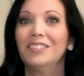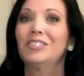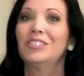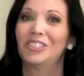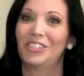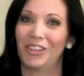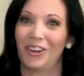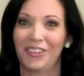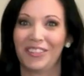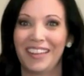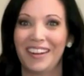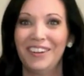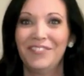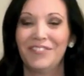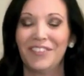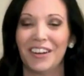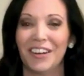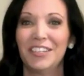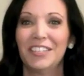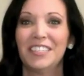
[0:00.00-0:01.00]
start there
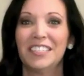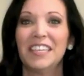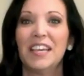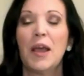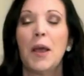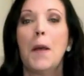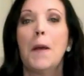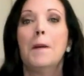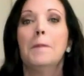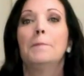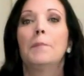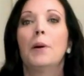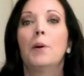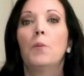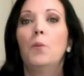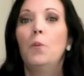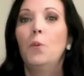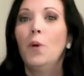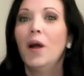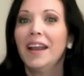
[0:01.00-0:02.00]
first.
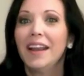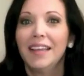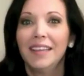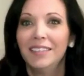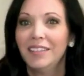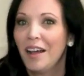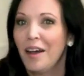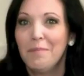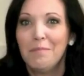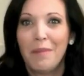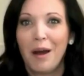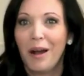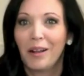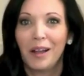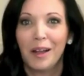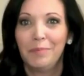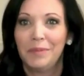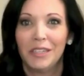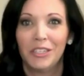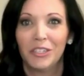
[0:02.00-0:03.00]
But what is a
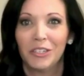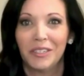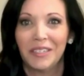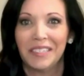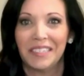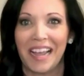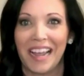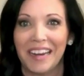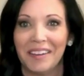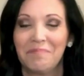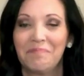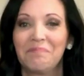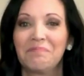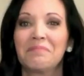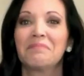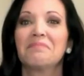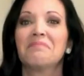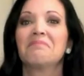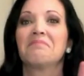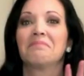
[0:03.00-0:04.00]
mock-up digital design?
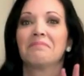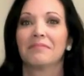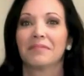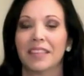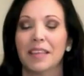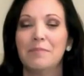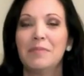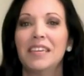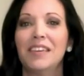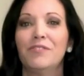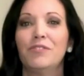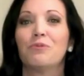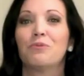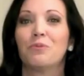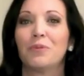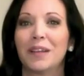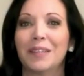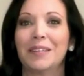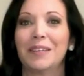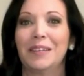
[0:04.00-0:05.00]
Let me give you a
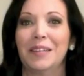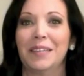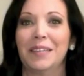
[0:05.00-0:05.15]
really good